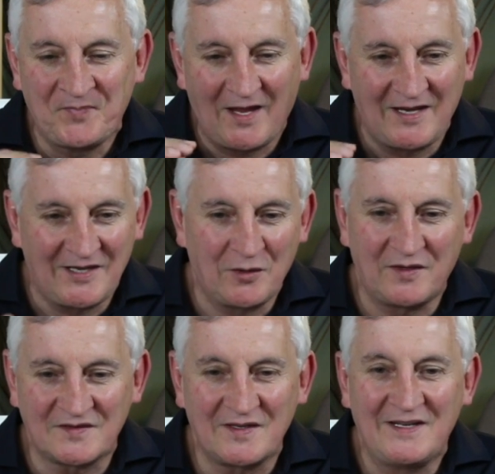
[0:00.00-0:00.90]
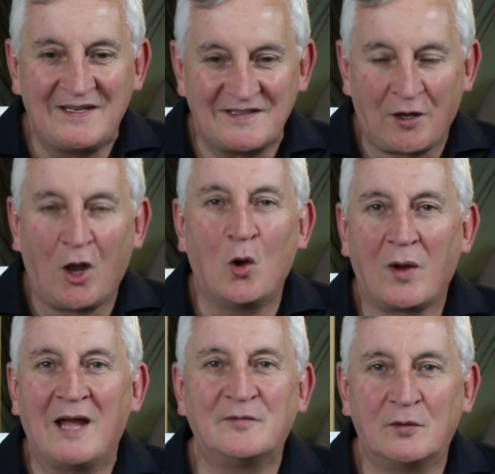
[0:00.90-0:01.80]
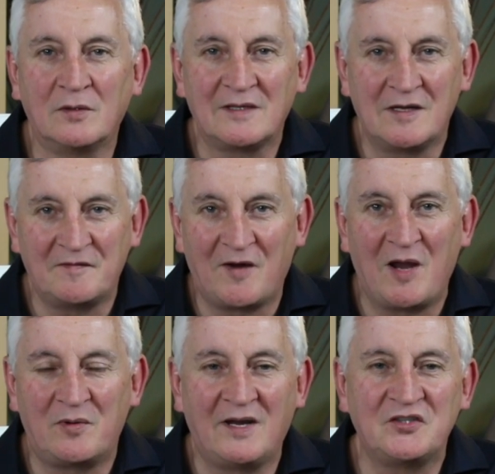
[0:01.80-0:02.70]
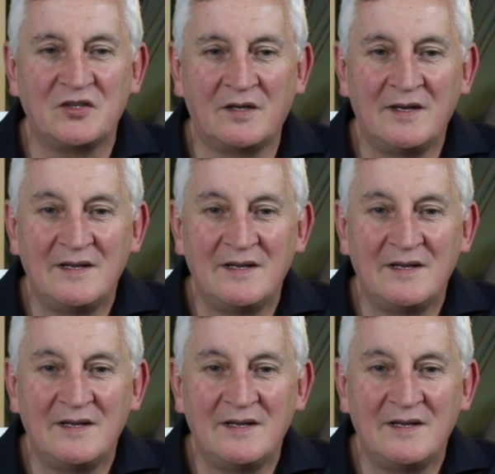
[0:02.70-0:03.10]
and this low level of vibration,